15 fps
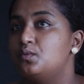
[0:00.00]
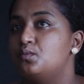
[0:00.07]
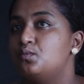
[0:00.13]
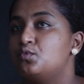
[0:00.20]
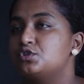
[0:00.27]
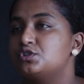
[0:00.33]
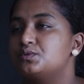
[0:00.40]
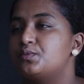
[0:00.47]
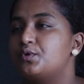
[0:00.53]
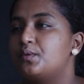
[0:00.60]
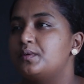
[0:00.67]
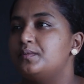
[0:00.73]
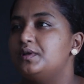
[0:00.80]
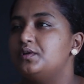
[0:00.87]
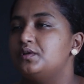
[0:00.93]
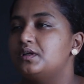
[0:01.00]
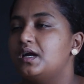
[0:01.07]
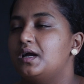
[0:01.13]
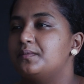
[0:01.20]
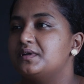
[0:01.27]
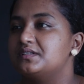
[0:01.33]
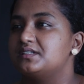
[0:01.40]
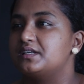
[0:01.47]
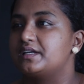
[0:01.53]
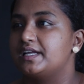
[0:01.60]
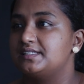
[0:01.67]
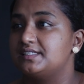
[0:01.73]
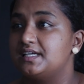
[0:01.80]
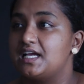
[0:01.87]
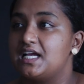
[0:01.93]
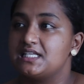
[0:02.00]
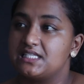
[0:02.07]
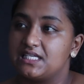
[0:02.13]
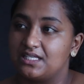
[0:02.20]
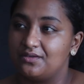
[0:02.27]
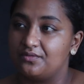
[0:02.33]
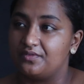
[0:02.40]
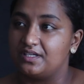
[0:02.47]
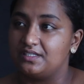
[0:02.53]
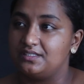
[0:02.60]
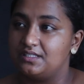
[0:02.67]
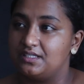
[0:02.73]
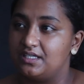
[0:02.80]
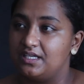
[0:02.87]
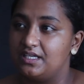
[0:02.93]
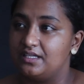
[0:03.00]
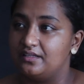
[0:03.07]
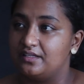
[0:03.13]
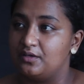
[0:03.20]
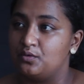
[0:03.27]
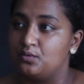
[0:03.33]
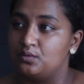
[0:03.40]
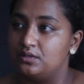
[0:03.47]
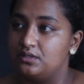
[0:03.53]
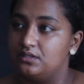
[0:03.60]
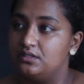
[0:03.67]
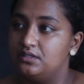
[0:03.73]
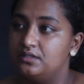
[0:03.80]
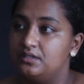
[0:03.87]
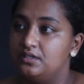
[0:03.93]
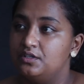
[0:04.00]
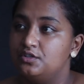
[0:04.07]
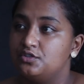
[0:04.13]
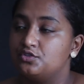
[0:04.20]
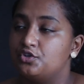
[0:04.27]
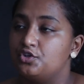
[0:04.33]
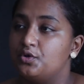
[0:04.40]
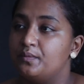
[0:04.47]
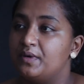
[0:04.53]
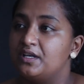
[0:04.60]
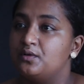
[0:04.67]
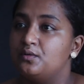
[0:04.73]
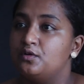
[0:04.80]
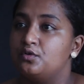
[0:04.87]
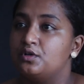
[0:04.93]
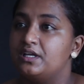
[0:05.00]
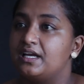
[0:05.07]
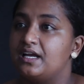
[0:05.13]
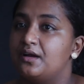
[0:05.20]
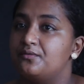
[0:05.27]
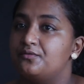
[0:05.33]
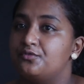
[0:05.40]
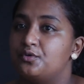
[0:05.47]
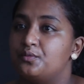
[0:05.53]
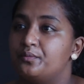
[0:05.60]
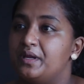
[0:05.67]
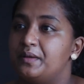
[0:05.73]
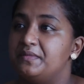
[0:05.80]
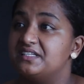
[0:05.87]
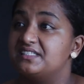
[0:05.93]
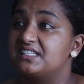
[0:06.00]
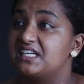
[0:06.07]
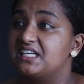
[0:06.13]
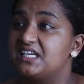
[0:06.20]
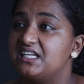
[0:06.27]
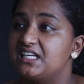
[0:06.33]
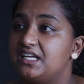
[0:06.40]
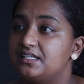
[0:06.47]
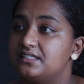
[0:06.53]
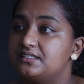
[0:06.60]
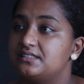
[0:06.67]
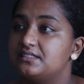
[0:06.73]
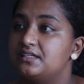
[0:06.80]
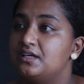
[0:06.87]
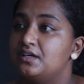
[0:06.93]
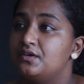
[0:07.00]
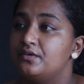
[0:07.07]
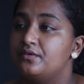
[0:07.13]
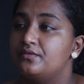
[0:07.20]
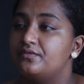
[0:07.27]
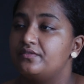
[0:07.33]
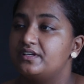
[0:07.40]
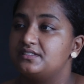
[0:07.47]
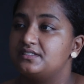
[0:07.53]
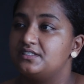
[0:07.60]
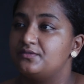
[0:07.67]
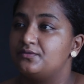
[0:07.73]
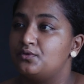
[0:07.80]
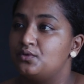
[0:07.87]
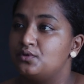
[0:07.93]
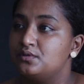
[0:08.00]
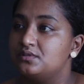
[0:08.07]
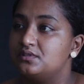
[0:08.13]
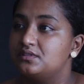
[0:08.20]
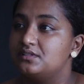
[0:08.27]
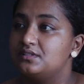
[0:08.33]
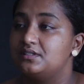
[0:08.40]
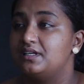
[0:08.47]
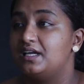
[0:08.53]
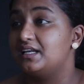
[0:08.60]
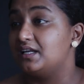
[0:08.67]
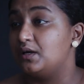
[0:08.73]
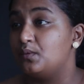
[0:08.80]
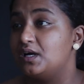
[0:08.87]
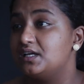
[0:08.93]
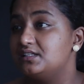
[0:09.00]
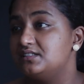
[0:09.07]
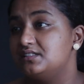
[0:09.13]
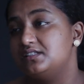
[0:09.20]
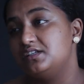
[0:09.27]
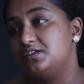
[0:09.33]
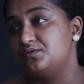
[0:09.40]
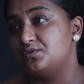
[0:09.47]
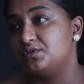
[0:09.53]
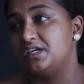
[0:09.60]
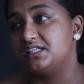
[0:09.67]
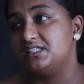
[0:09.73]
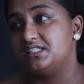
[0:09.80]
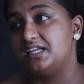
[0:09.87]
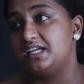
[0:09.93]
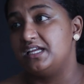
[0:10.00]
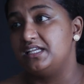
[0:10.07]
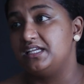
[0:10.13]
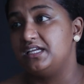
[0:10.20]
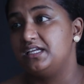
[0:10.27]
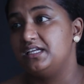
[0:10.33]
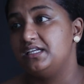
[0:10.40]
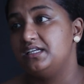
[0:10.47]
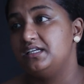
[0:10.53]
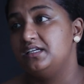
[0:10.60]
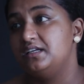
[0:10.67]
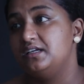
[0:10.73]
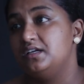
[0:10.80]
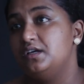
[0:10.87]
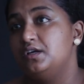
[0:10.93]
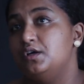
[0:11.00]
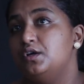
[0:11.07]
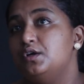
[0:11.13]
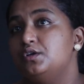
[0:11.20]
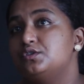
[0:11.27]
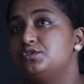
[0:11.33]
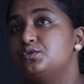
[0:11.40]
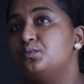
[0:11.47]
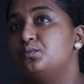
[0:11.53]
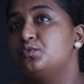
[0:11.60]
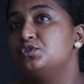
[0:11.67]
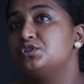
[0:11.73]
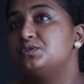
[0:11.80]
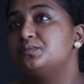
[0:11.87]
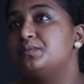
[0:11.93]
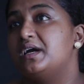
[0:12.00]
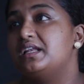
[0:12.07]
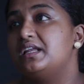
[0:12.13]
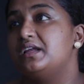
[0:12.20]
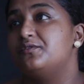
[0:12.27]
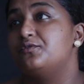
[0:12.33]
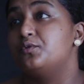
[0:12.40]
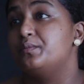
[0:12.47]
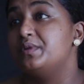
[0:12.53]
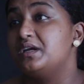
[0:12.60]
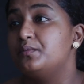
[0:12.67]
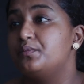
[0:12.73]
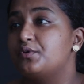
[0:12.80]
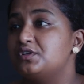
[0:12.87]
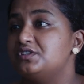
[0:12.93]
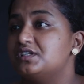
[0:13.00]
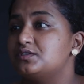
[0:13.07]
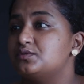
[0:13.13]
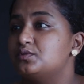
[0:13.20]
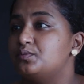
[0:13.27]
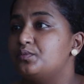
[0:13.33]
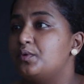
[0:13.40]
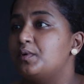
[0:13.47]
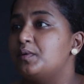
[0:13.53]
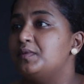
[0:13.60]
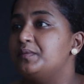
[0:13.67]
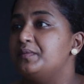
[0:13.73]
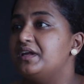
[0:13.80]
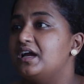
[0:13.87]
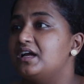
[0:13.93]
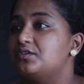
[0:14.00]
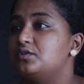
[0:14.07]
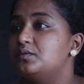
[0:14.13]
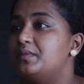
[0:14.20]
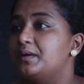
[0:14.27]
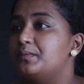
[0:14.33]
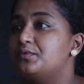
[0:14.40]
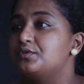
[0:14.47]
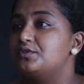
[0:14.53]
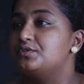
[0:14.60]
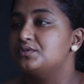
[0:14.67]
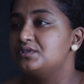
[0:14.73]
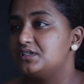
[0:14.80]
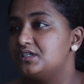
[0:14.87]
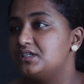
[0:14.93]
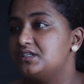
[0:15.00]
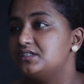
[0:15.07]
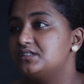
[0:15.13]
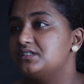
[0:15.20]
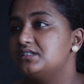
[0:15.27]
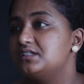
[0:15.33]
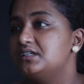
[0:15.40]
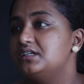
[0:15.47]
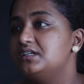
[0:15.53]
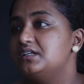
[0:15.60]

most probably will come as a writer, as an investor in the whole. So your money will only come from maybe screenings, festivals and awards, if you get any. Yeah. So most money for big projects will probably be handled by producers